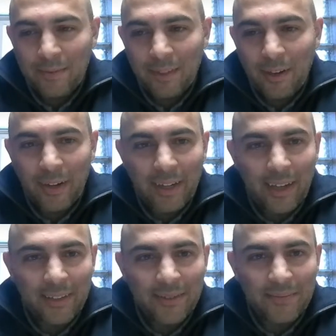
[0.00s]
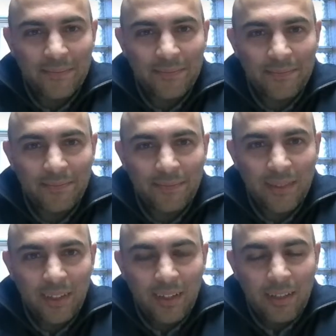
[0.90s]
All right, guys.
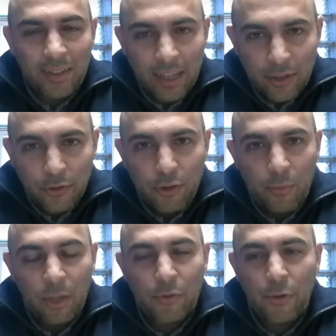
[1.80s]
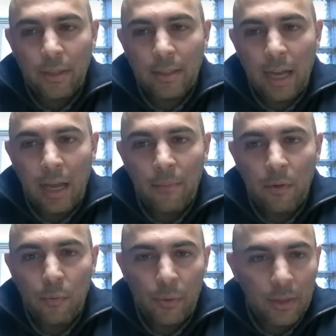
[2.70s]
Thank you so much for your time.
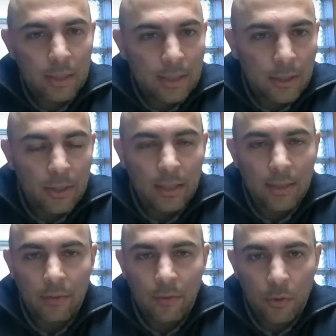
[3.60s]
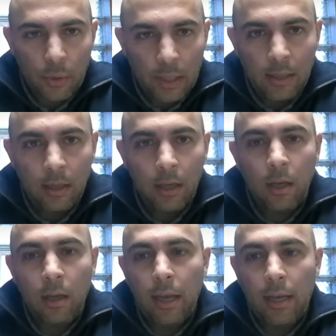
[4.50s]
We will continue this every week.
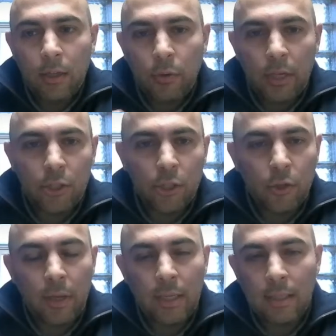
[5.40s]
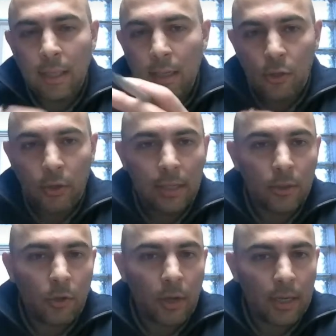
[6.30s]
Any questions or anything, you guys
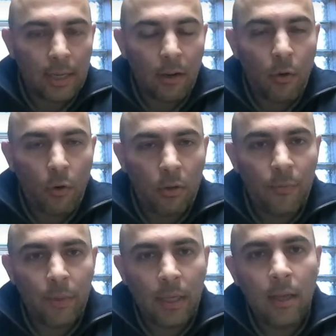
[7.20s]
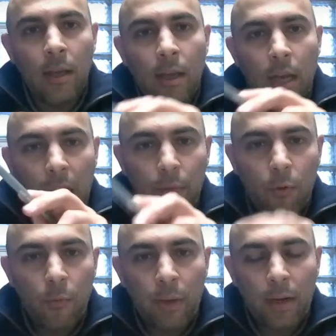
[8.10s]
know how to get a hold of me. I
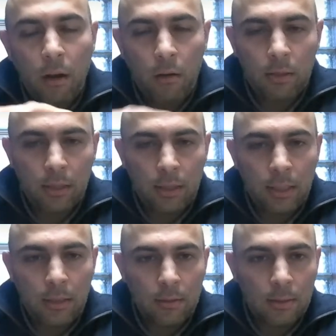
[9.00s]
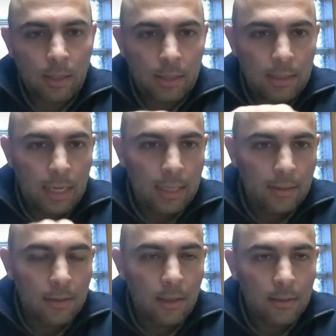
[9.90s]
will make all the clinical studies that I
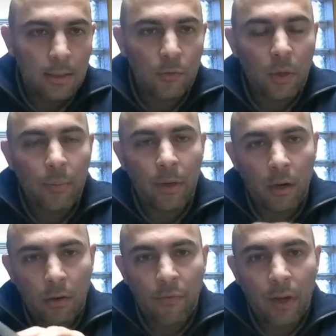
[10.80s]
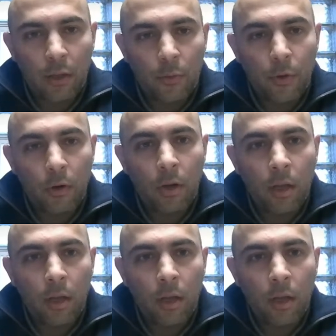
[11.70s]
discussed in this webinar available.